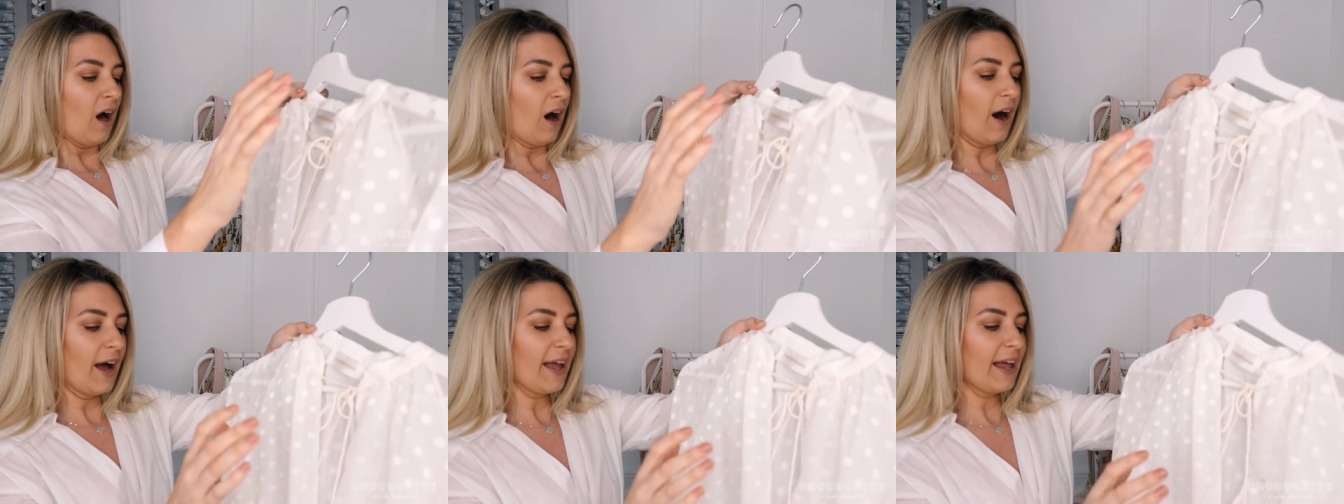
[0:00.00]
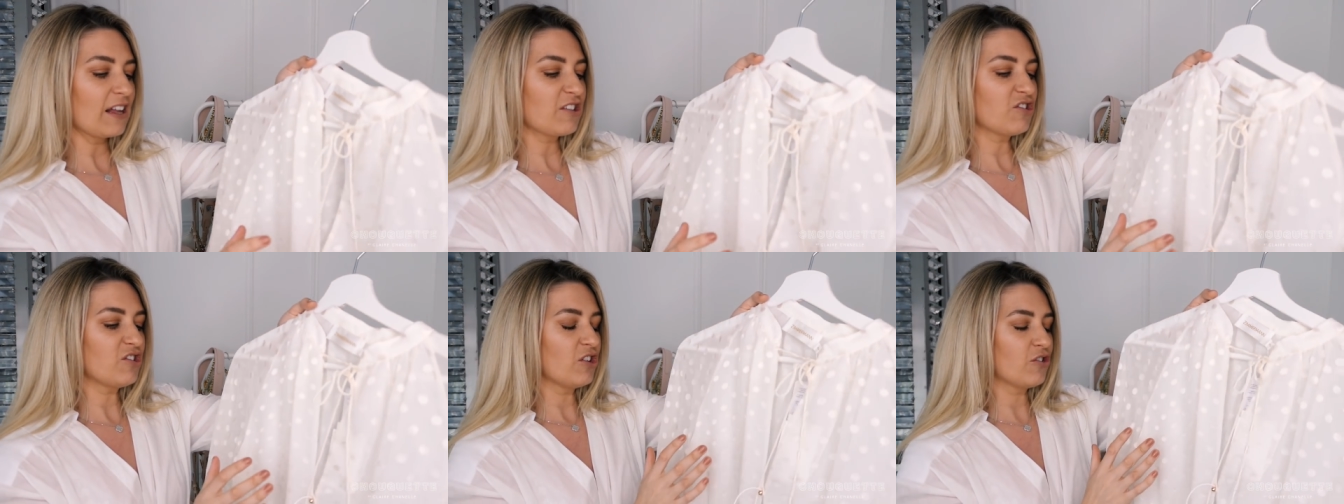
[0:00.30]
I
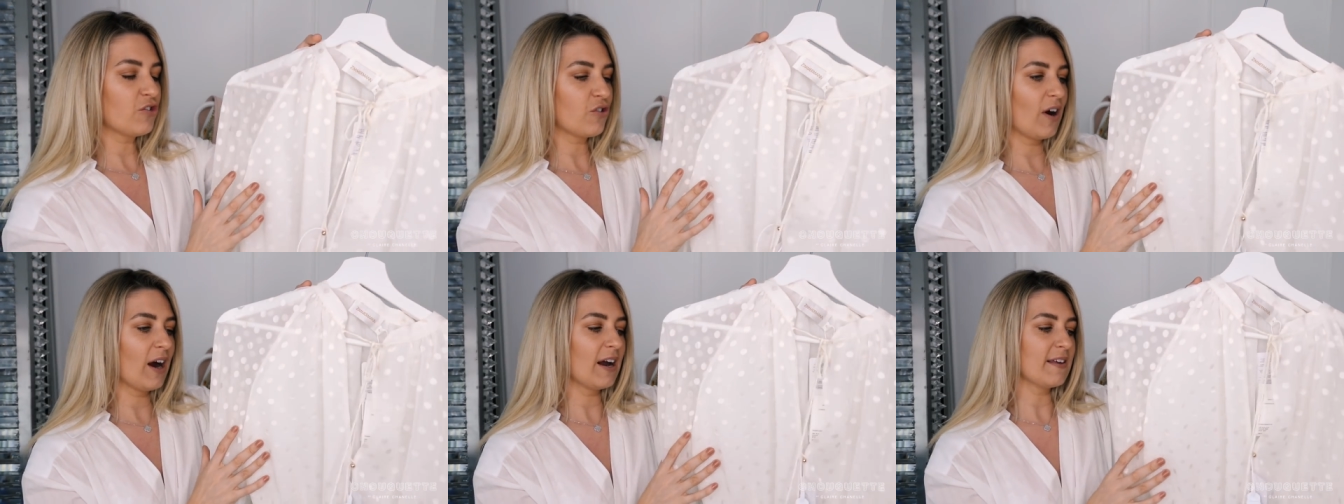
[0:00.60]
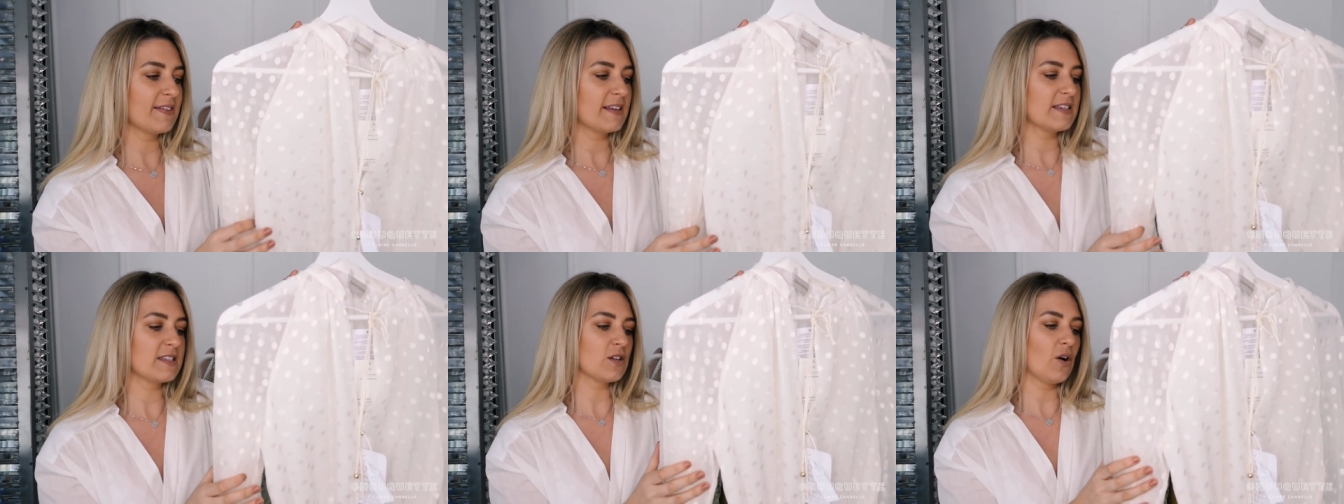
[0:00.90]
actually
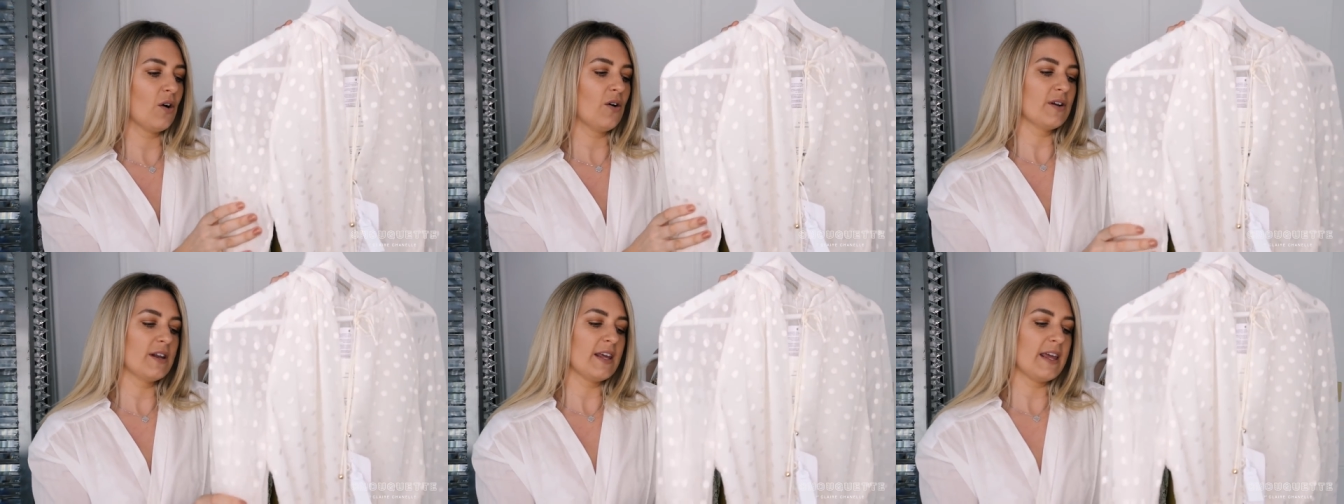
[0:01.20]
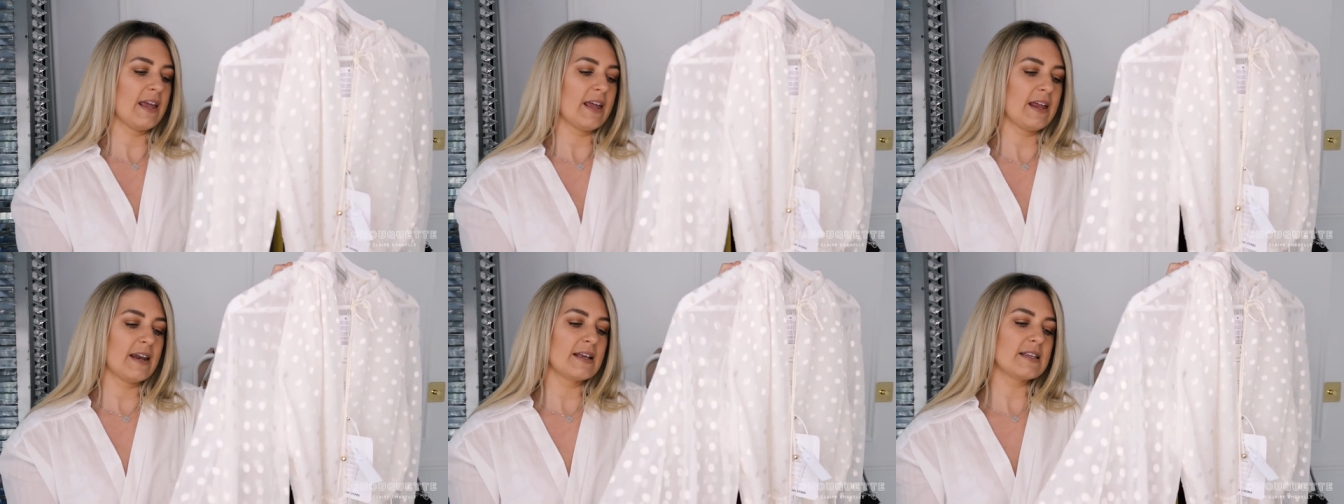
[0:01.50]
tried this on
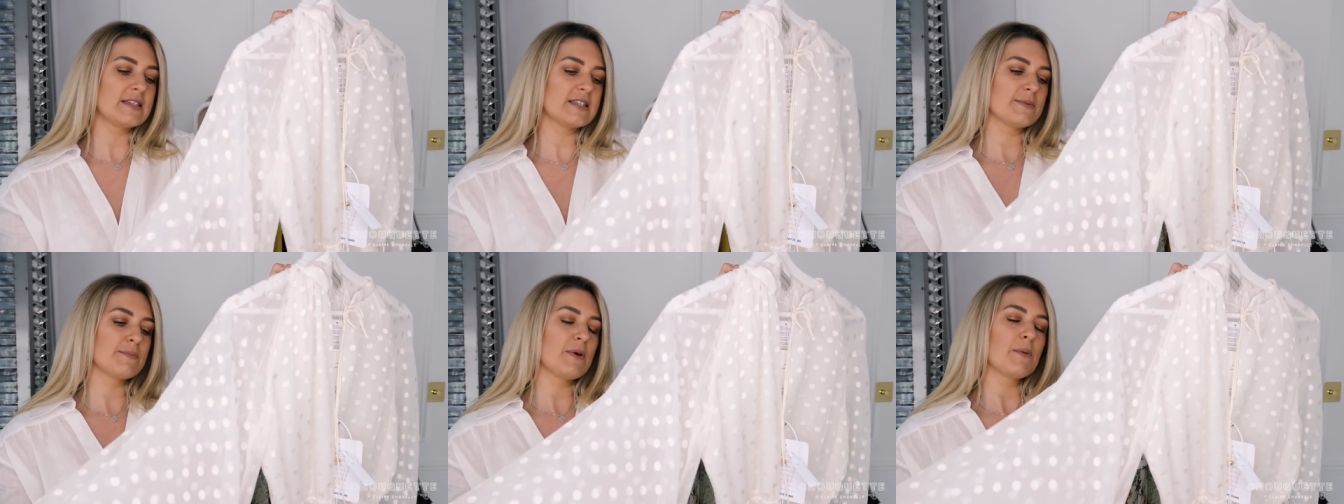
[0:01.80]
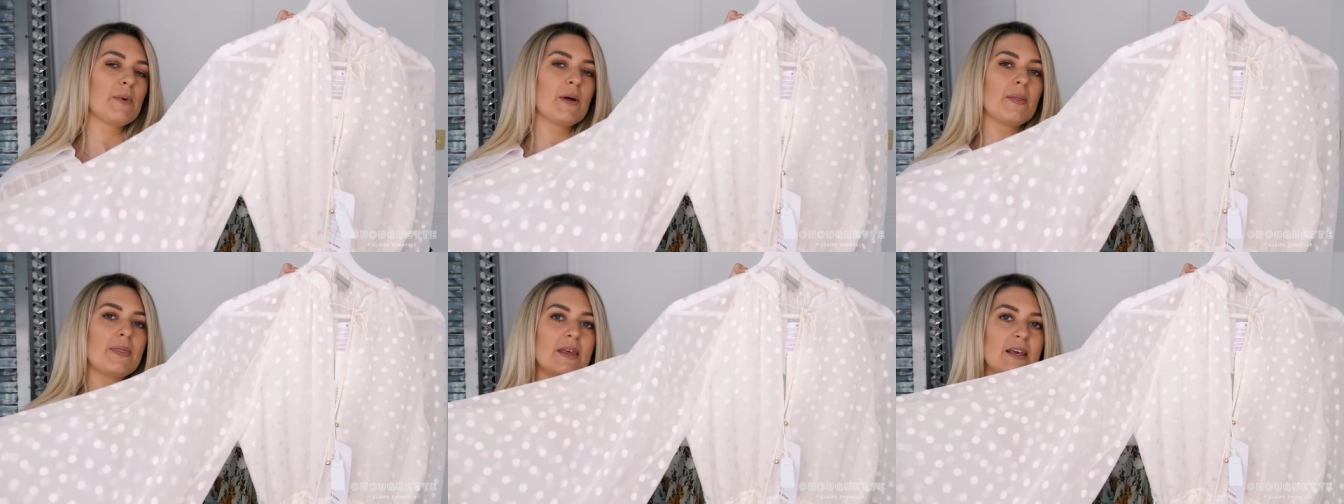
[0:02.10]
in
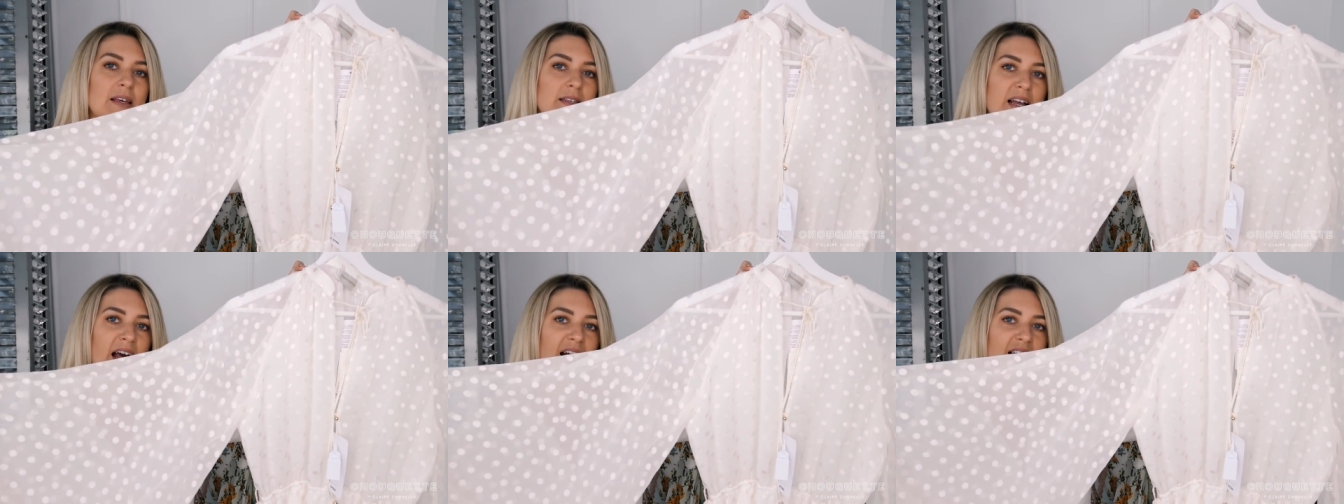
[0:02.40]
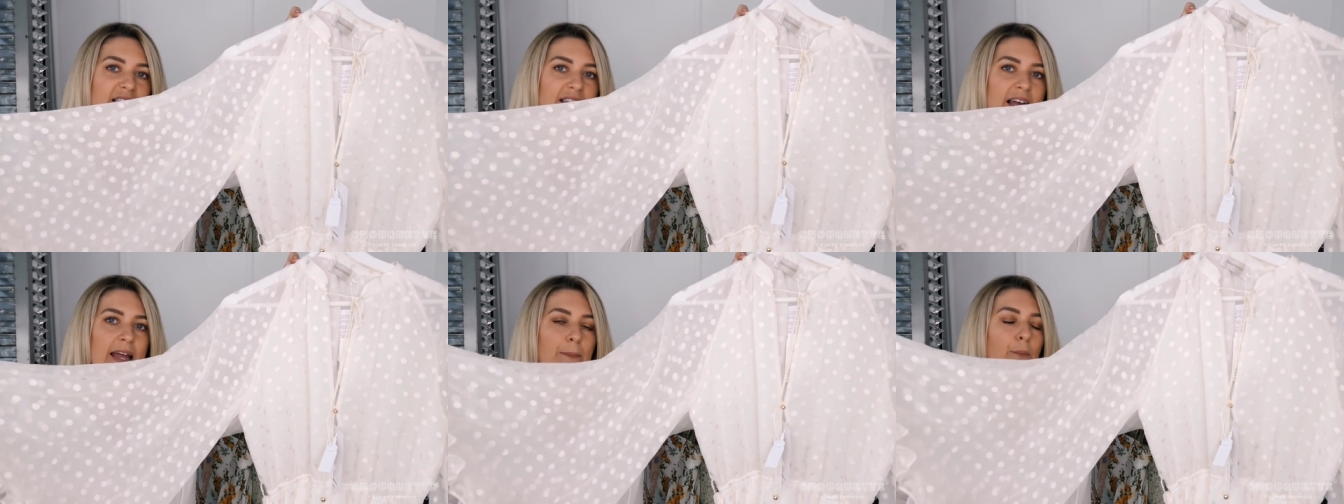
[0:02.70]
Zimmerman, the
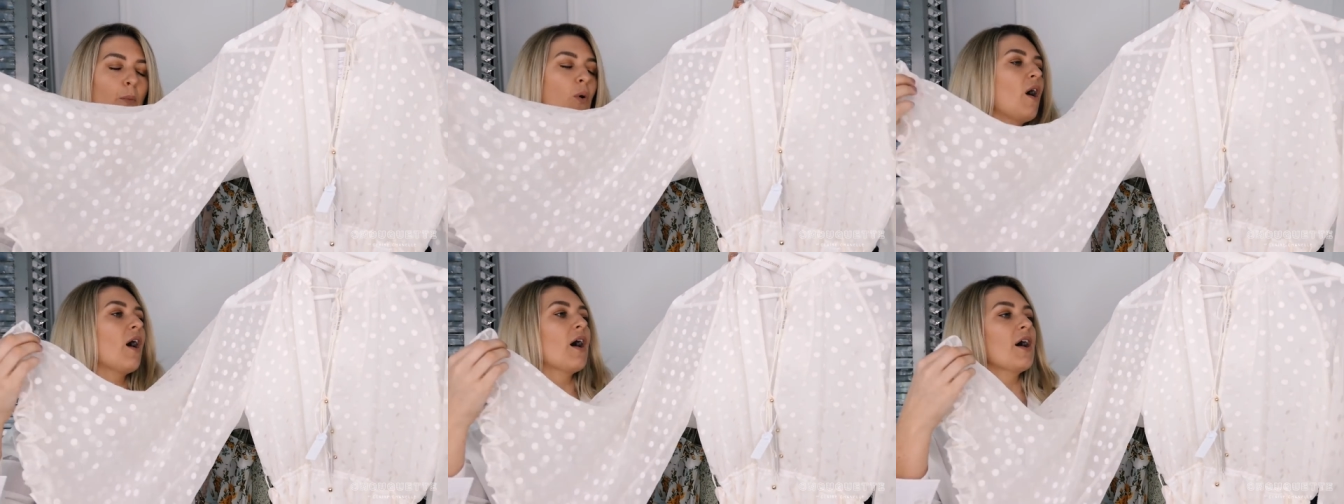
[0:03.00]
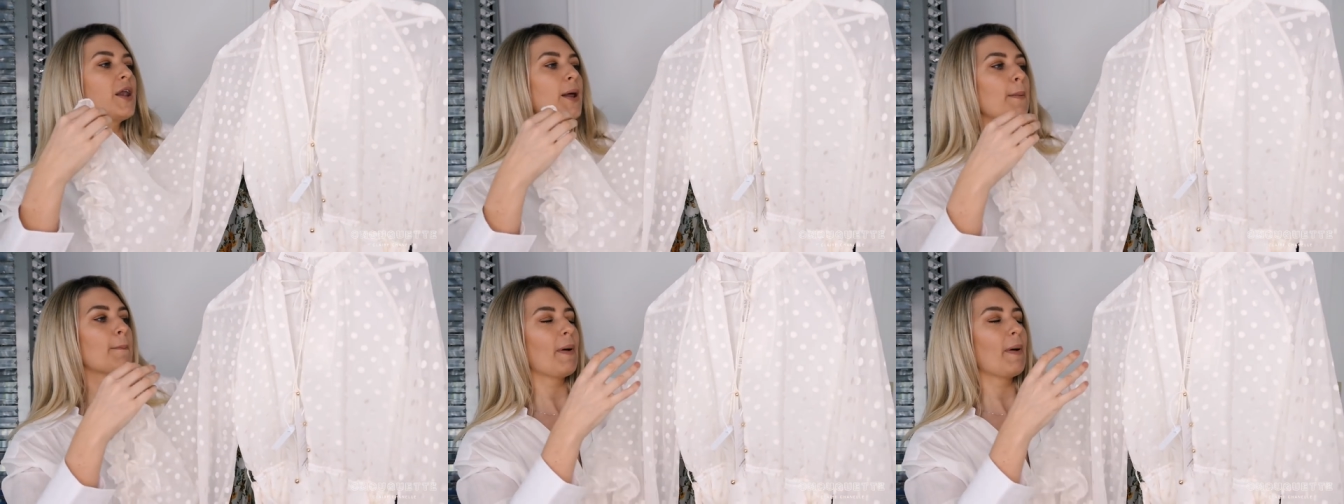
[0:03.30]
exact same one,